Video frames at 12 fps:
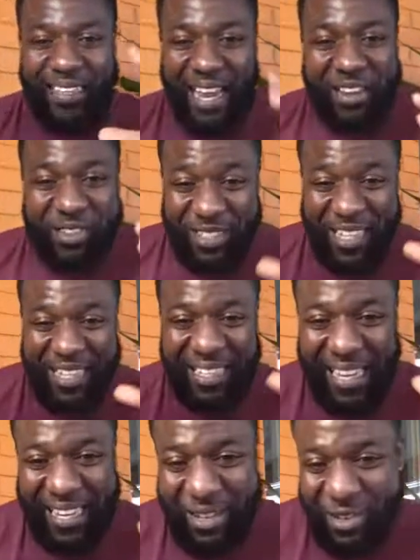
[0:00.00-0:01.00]
I usually
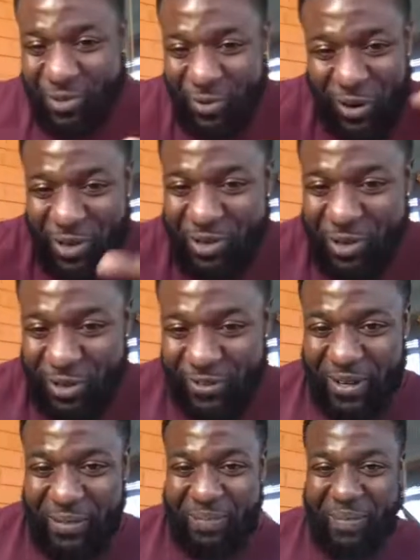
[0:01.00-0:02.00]
use one or two of
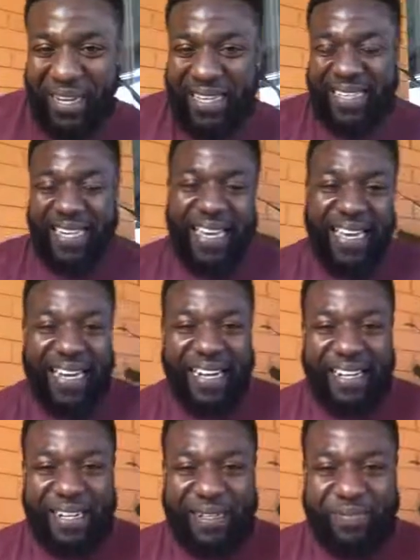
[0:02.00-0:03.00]
them, but
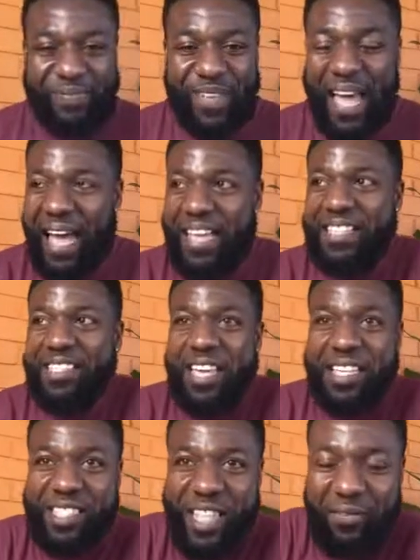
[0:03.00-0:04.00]
yeah,
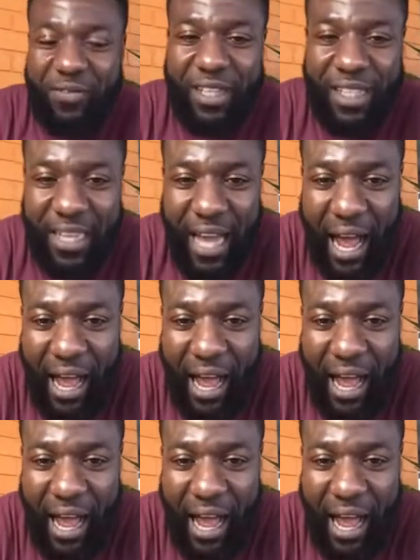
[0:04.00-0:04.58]
it's definitely,